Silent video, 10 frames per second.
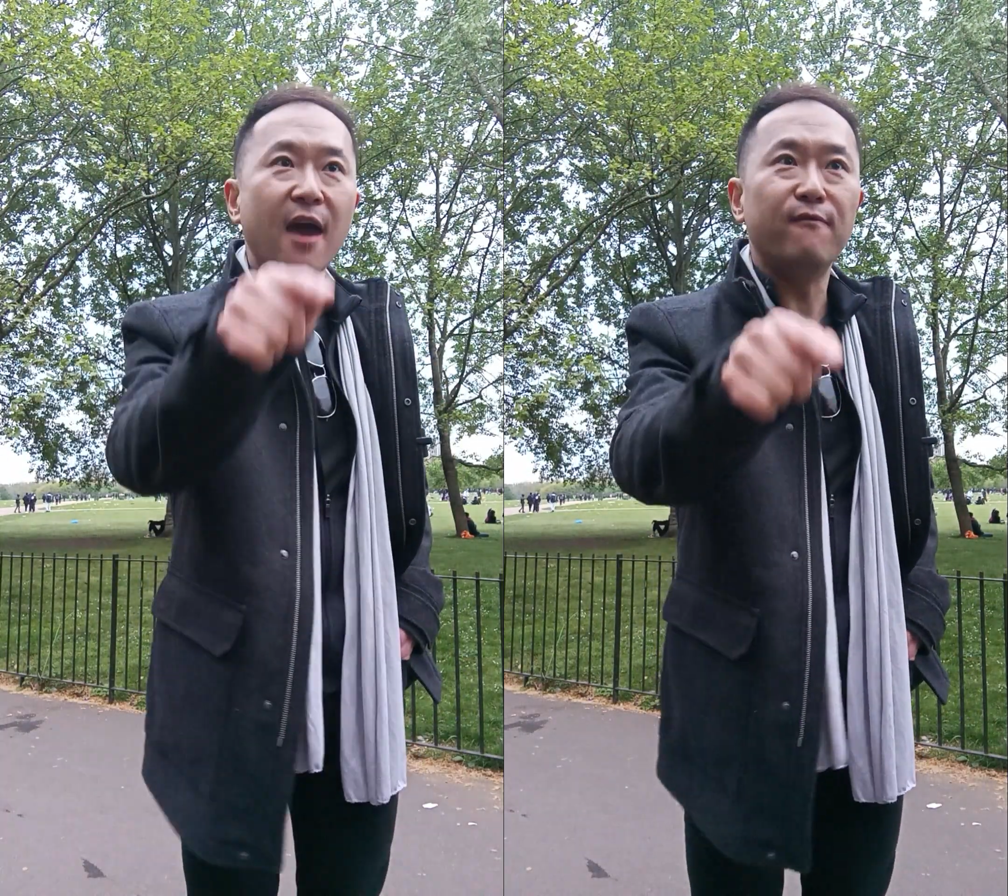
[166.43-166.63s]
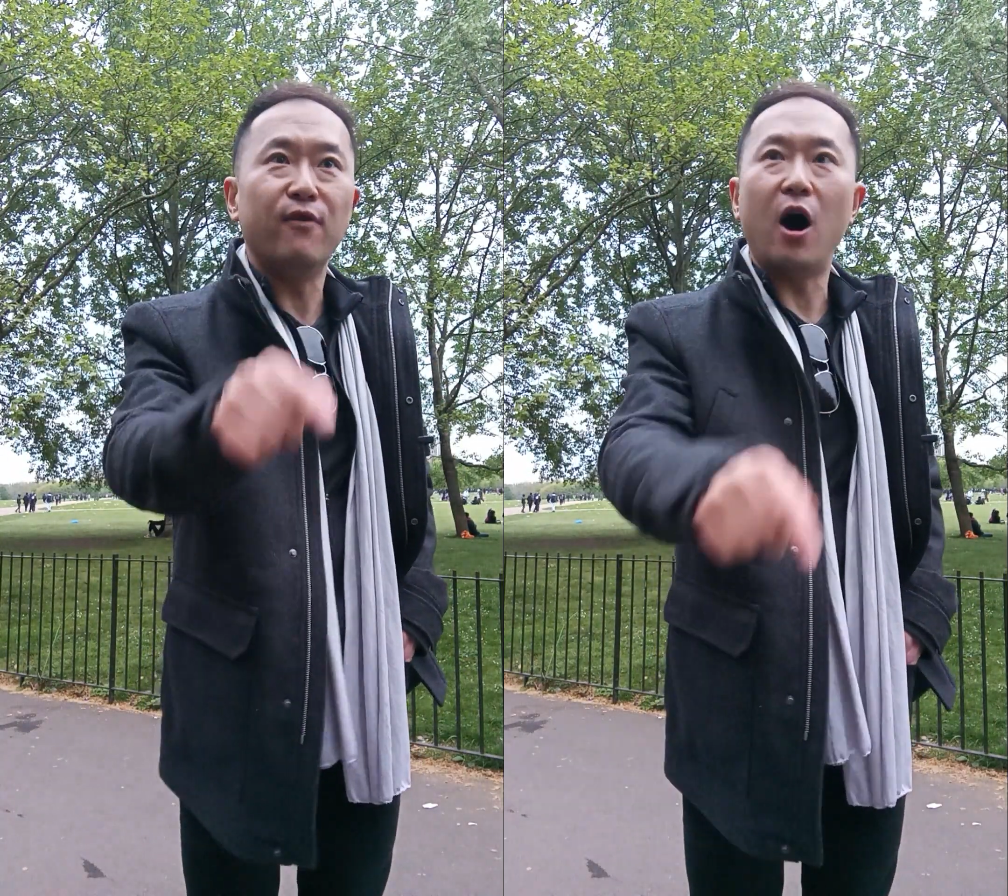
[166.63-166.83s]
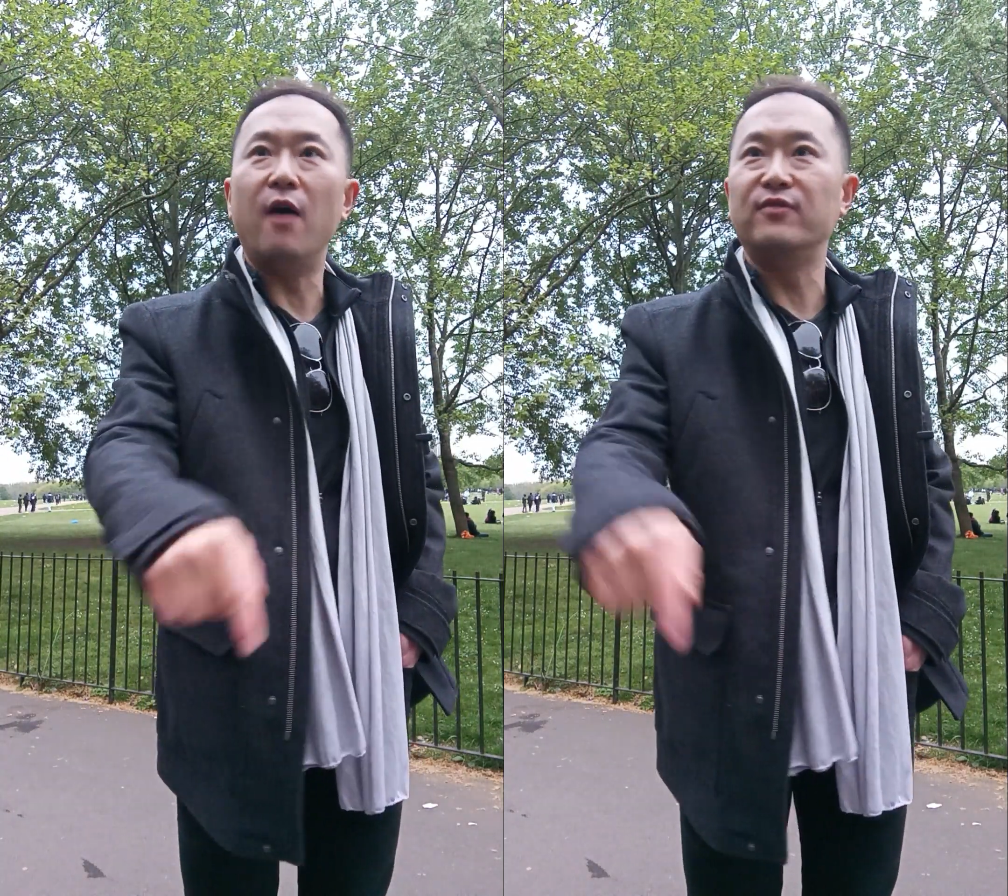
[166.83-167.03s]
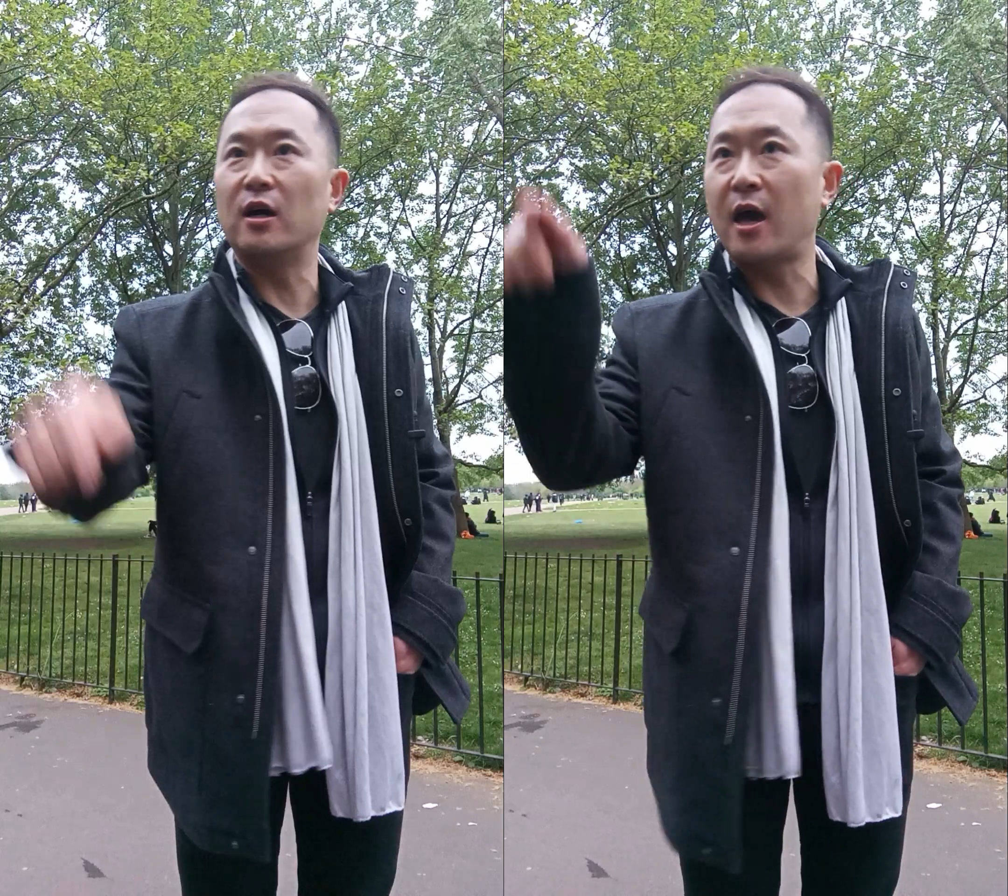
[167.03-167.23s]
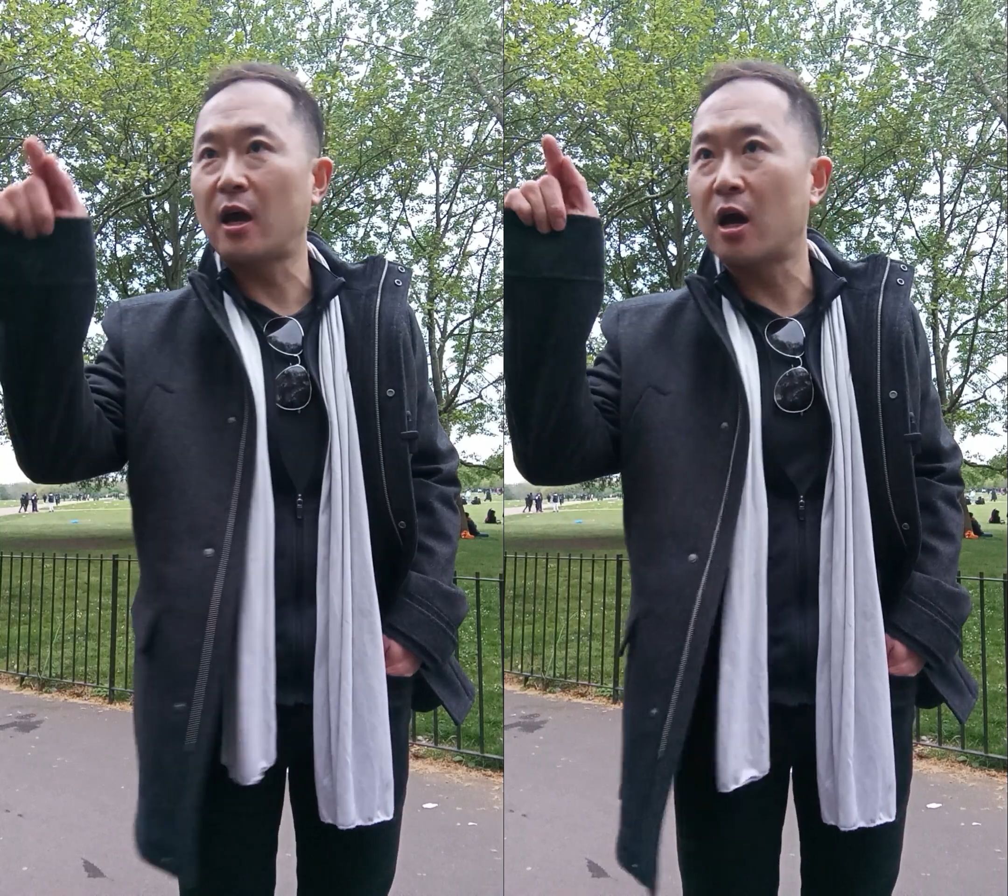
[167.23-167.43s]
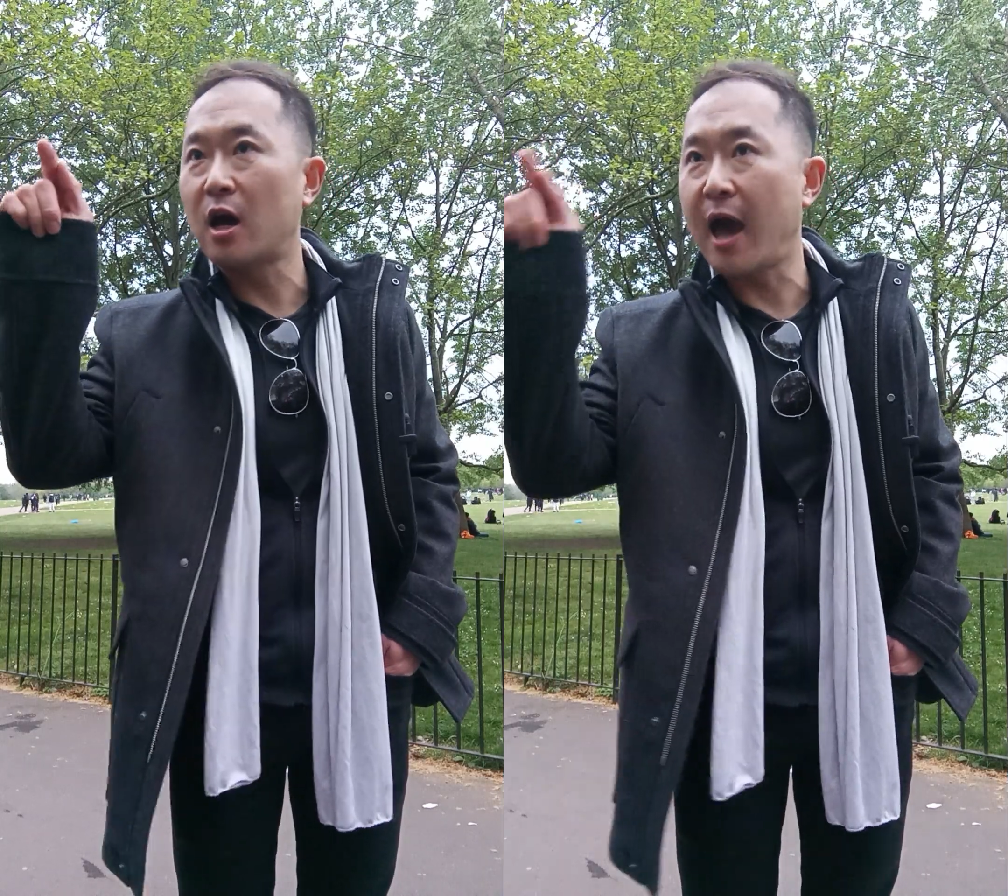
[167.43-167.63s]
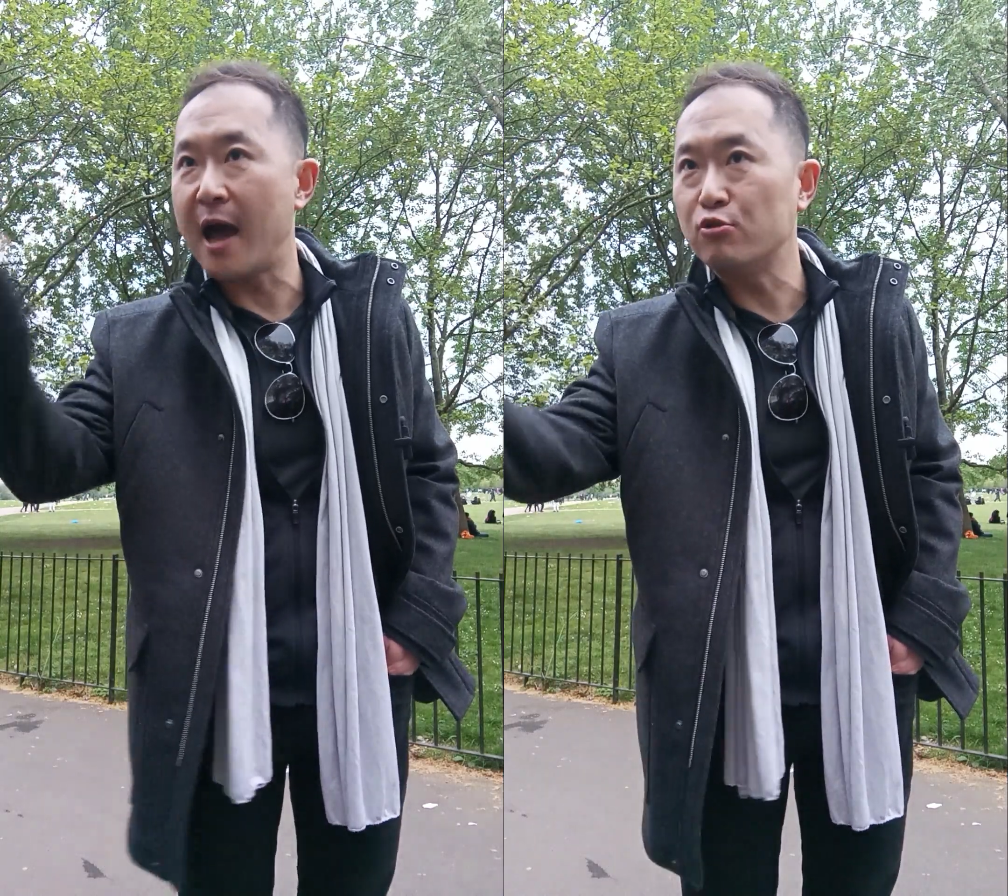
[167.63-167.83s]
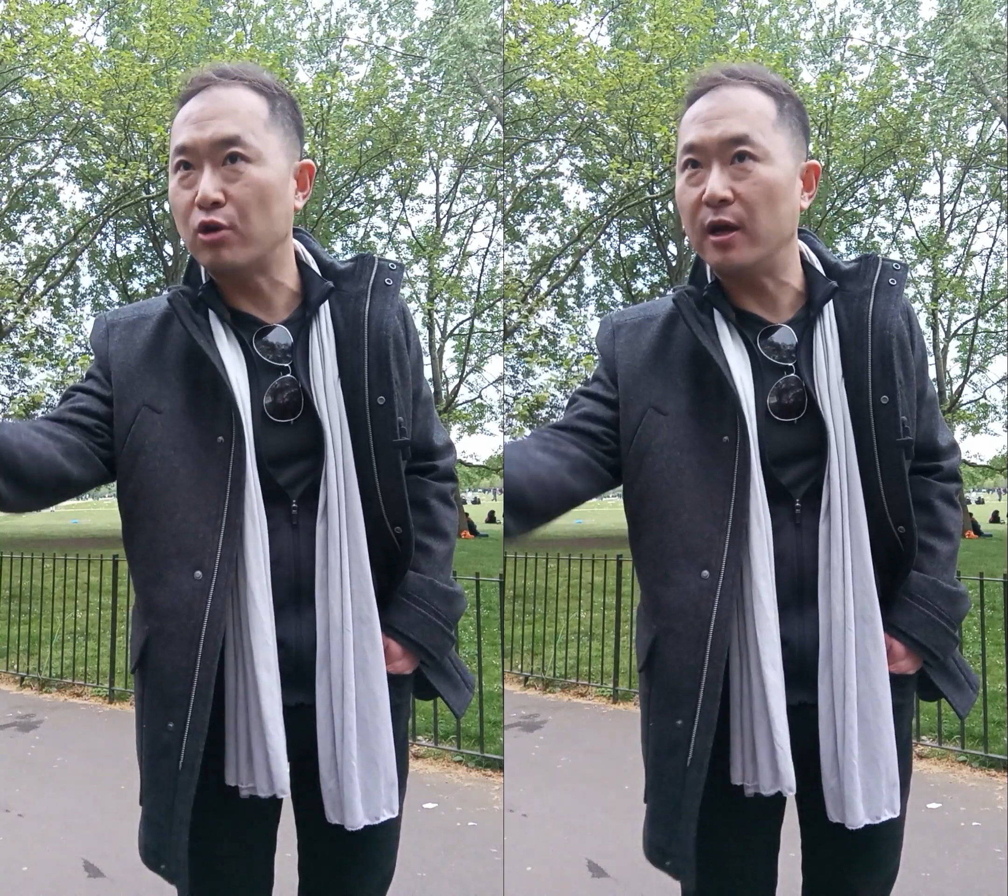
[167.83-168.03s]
of the country.